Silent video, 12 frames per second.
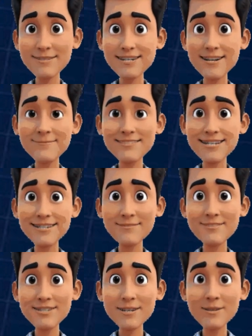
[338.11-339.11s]
This measures
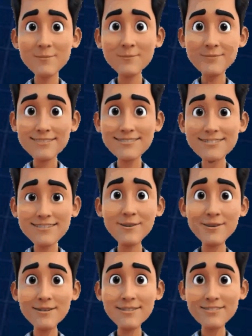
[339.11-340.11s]
how quickly urine
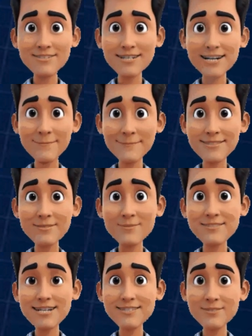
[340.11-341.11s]
flows and whether the
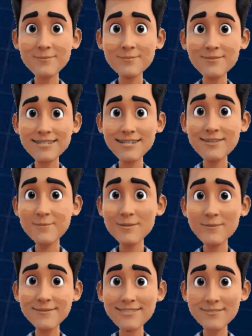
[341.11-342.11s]
bladder empties
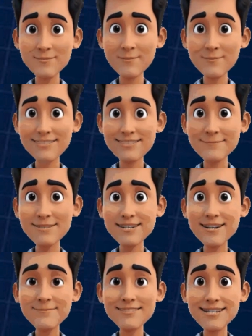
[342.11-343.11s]
completely, helpful in
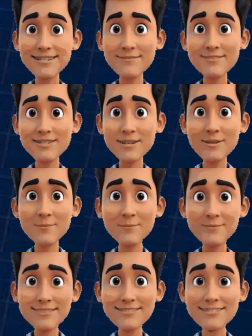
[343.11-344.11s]
chronic
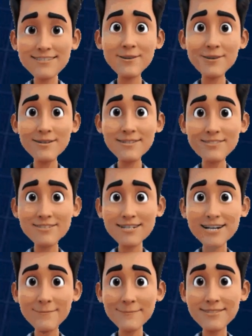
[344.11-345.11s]
prostatitis and to rule out other
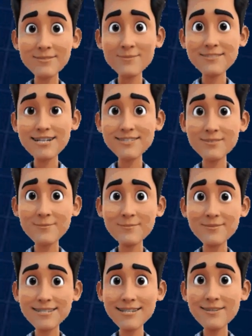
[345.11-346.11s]
conditions like
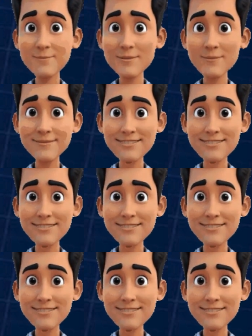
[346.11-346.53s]
BPH.